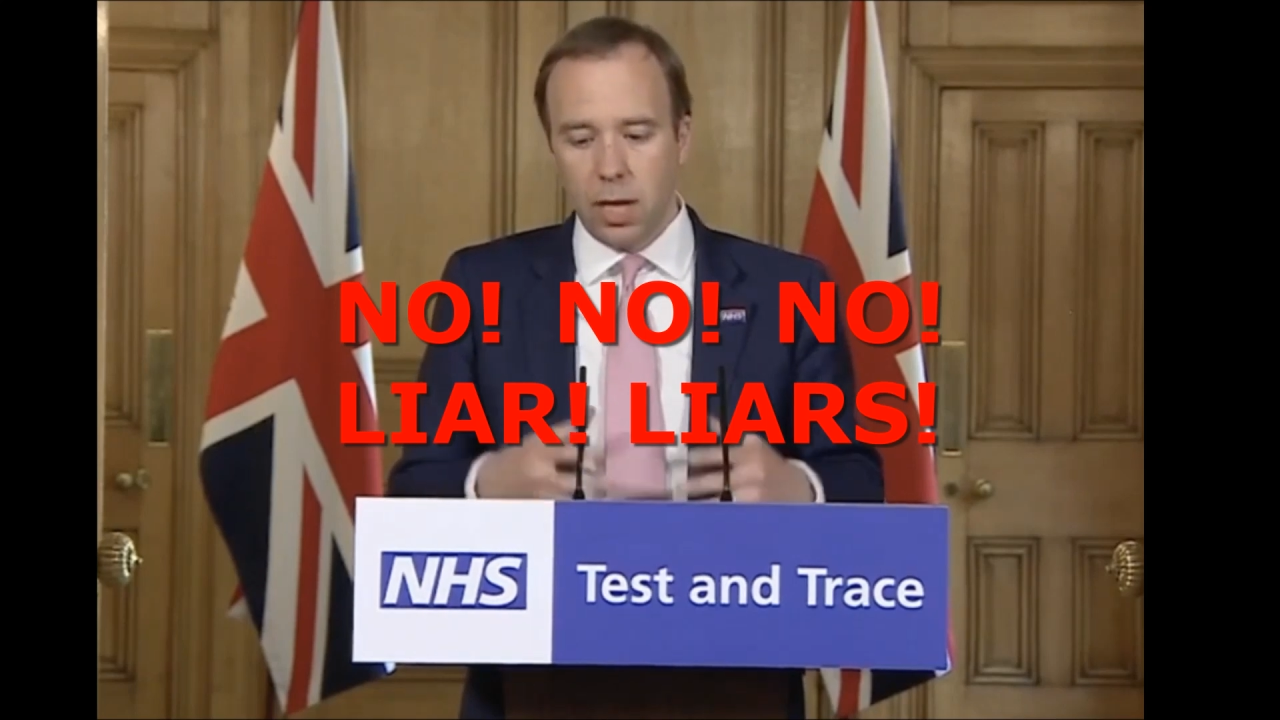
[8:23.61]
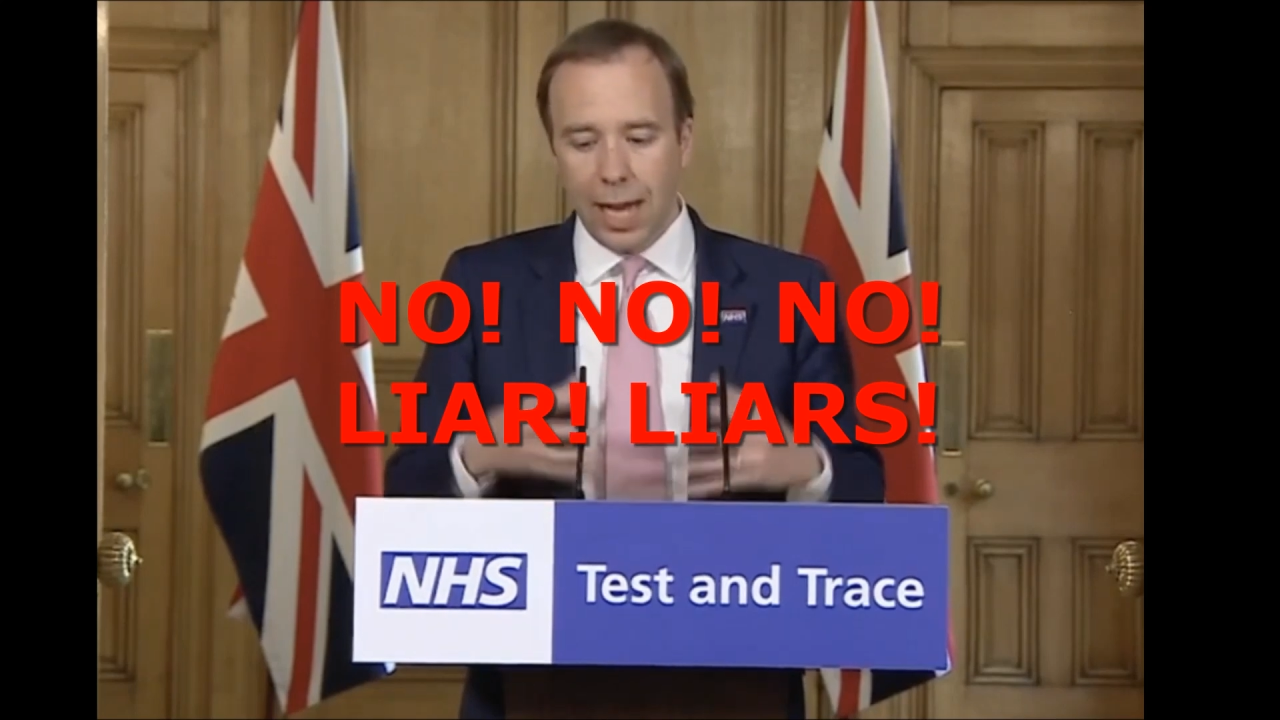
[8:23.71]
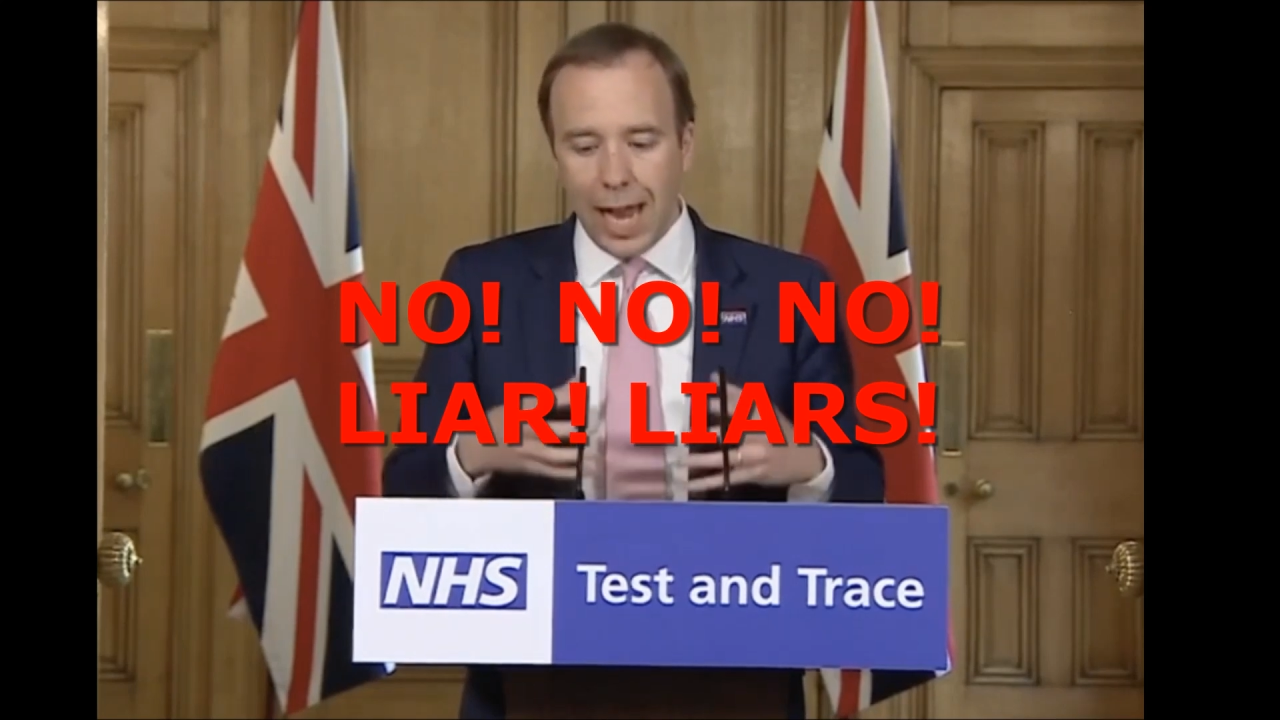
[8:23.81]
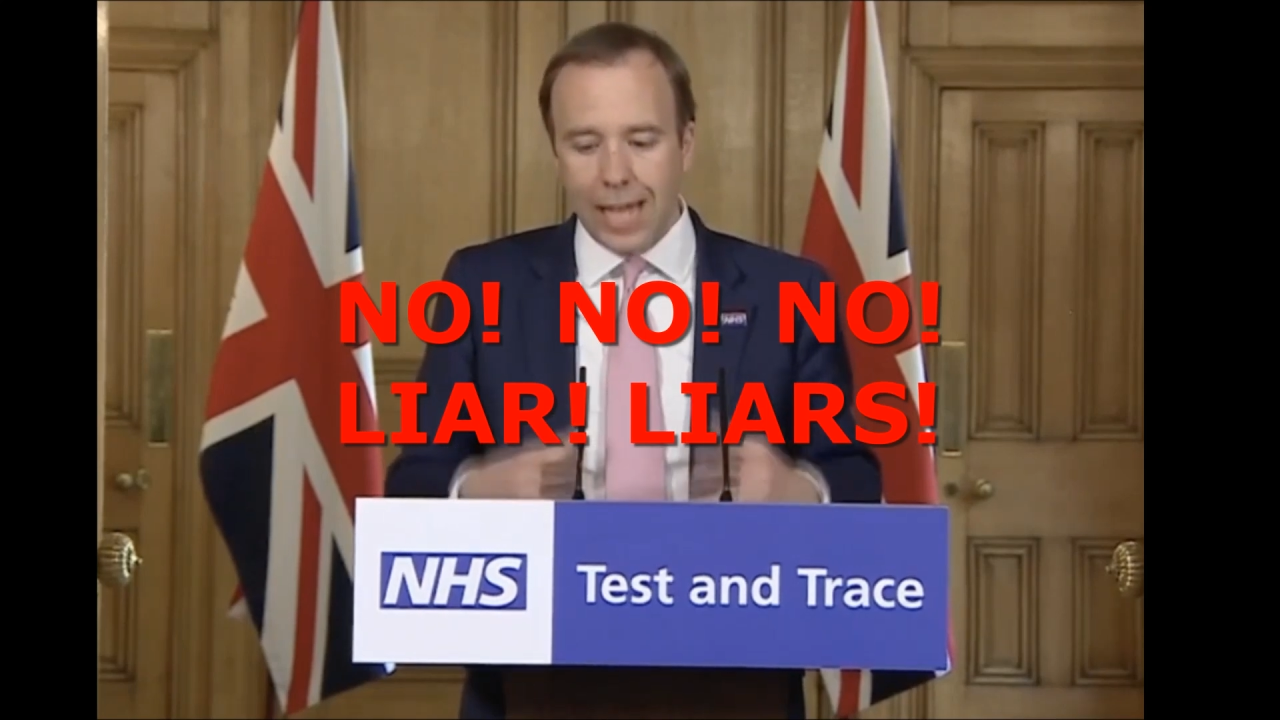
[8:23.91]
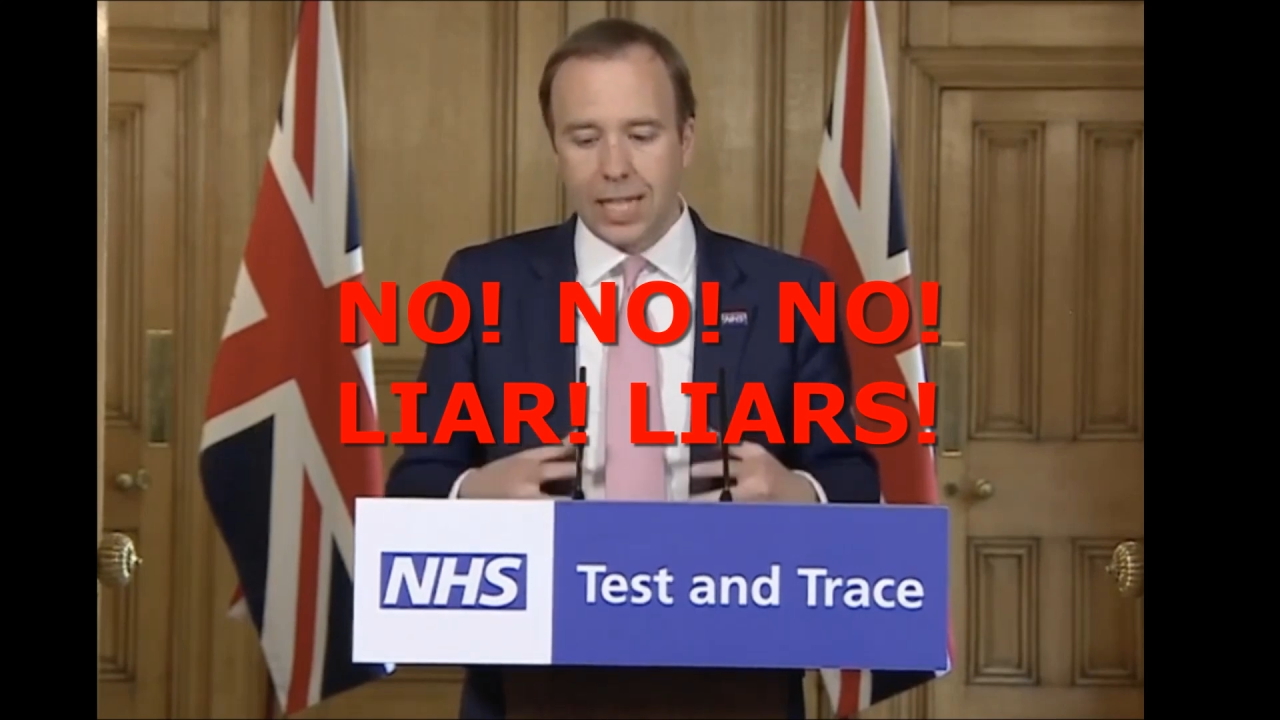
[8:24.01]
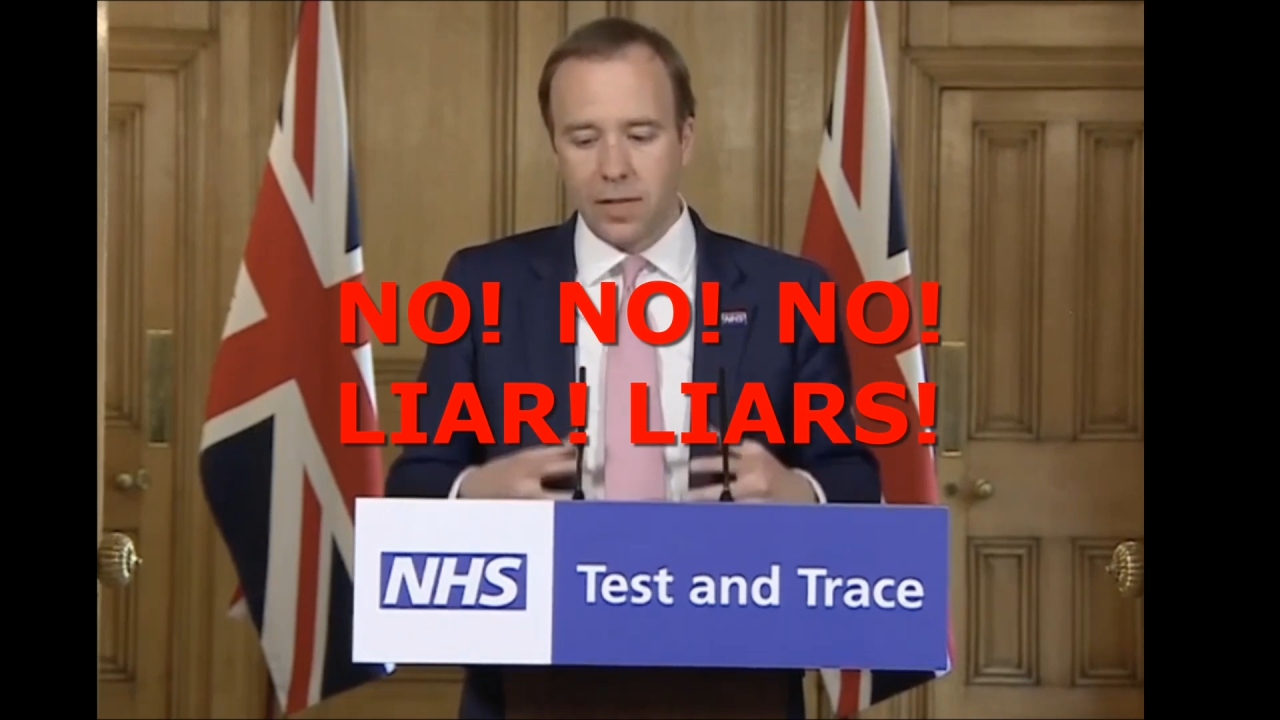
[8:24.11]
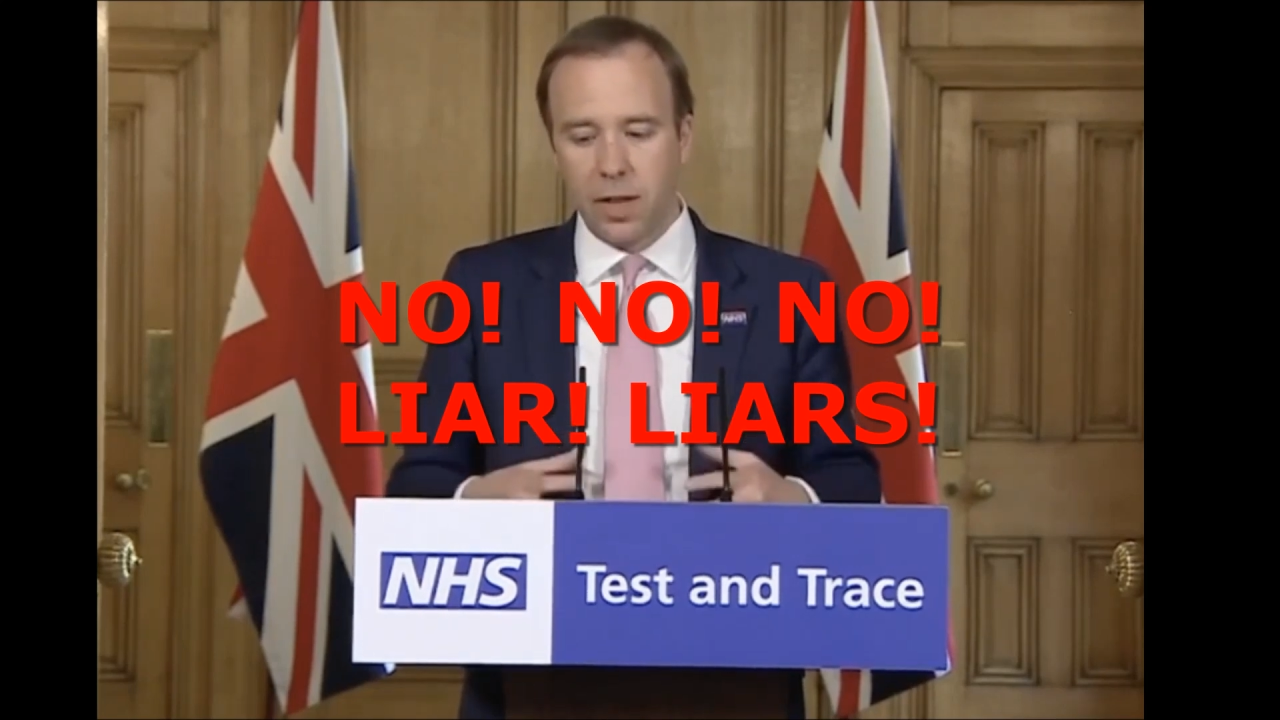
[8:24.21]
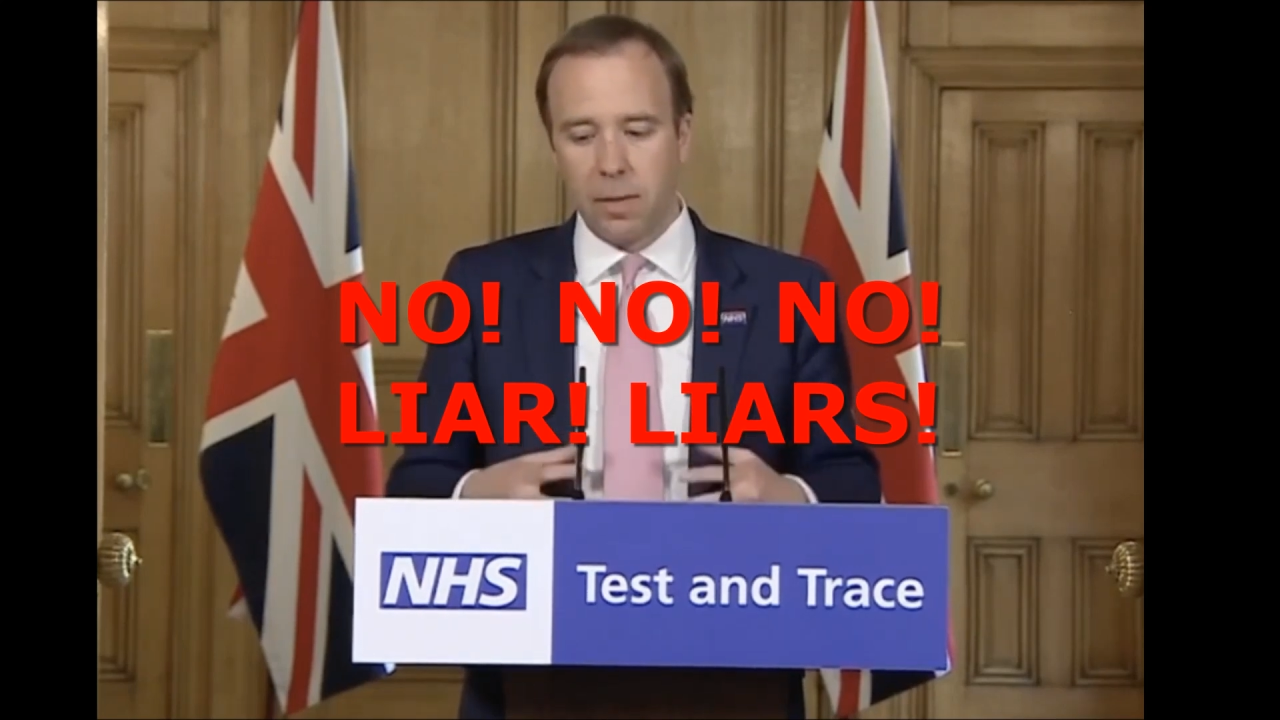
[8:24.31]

collectively